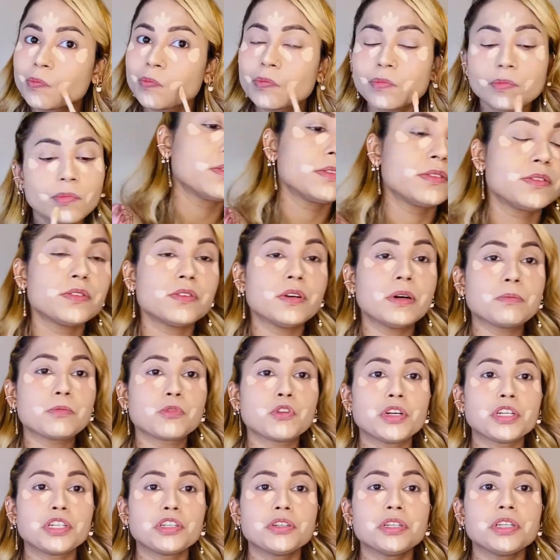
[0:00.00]
So I'm going
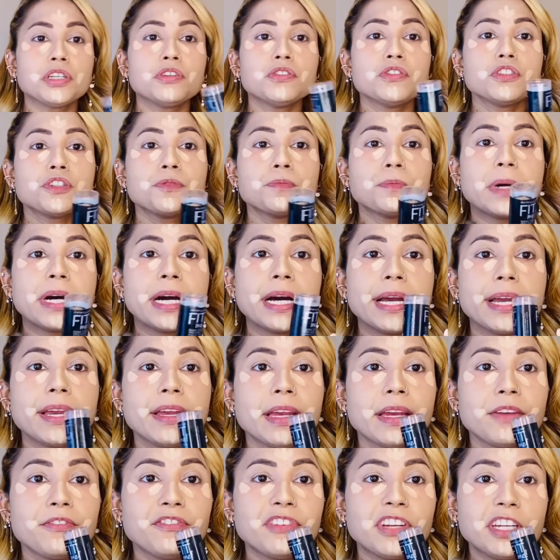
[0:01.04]
to use my
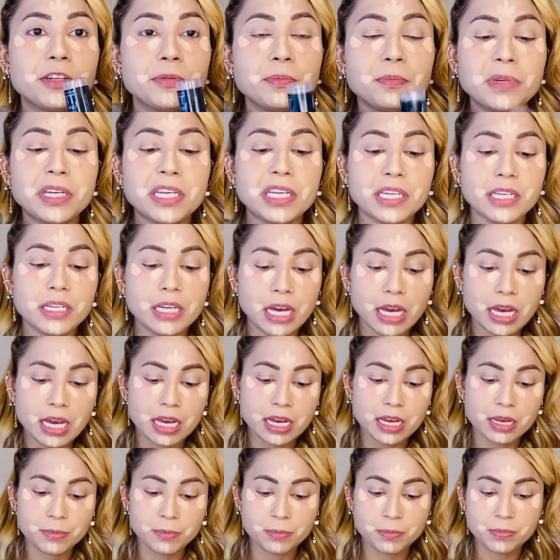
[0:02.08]
Fit Me
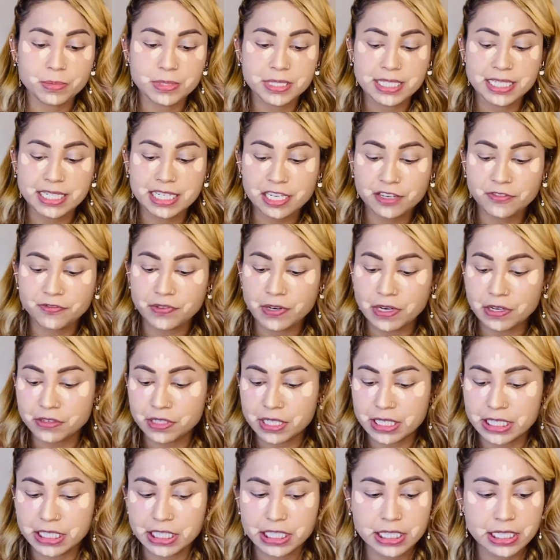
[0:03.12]
stick
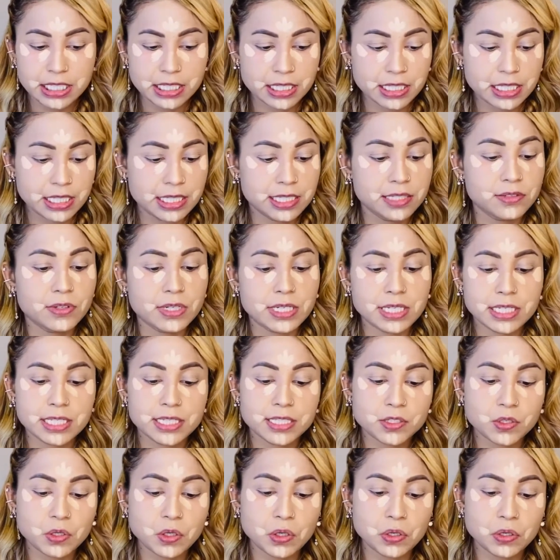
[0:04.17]
foundation. This one is
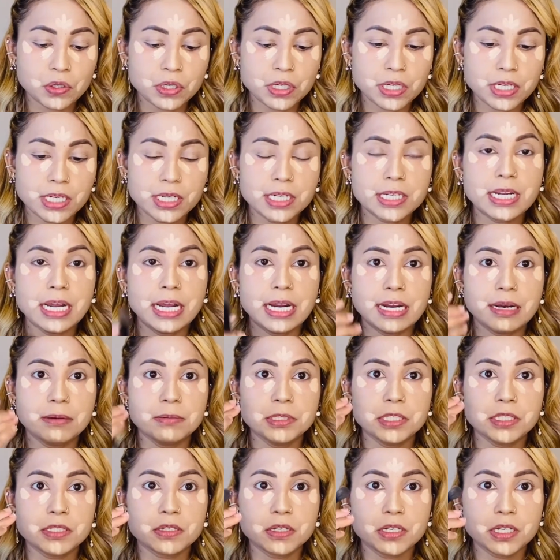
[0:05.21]
coconut, and I'm just
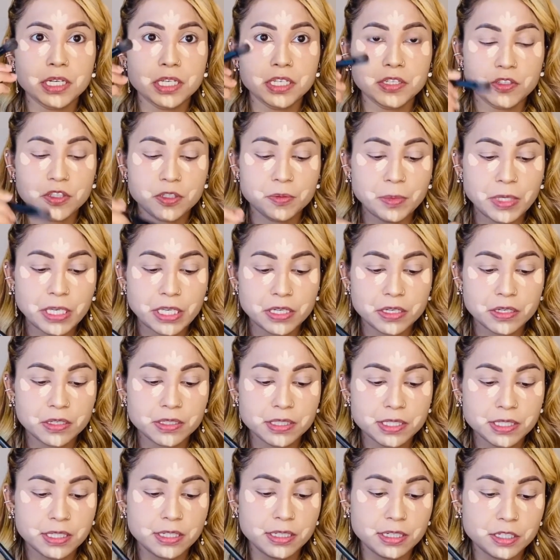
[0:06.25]
gonna use my
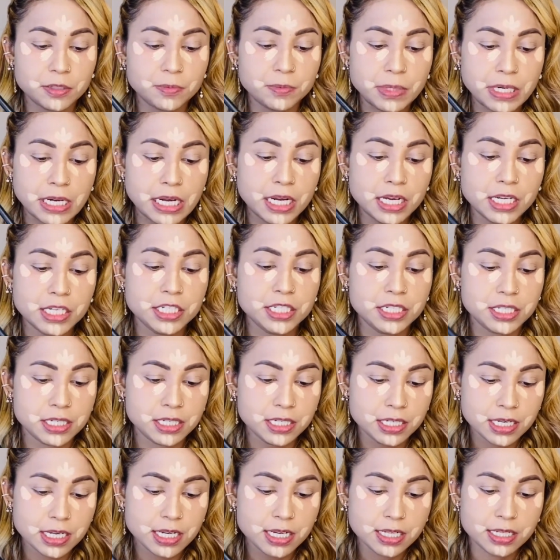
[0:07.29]
concealer brush.
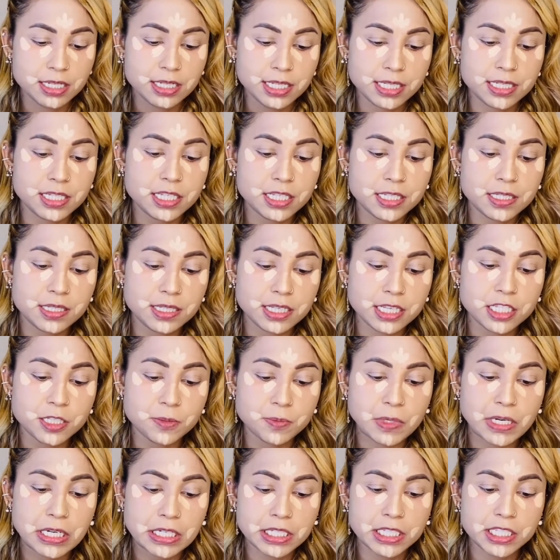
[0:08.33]
This
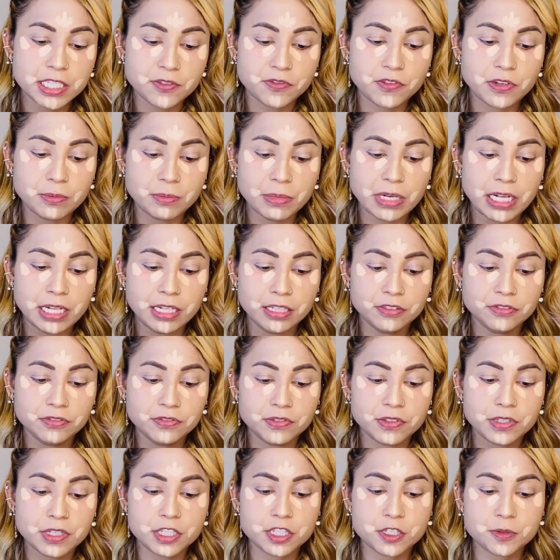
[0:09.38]
brush is from Elf
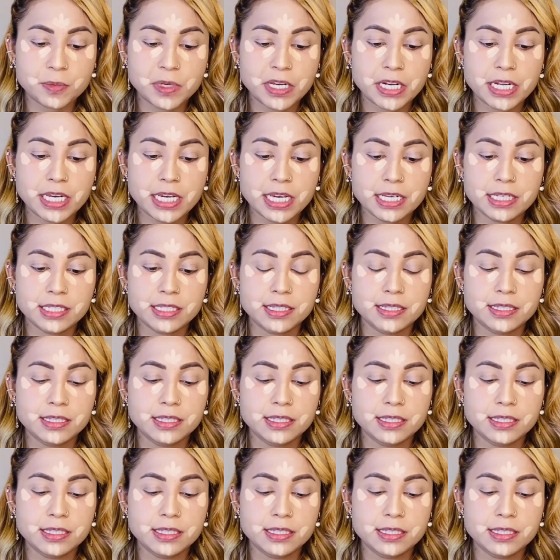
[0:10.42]
Cosmetics.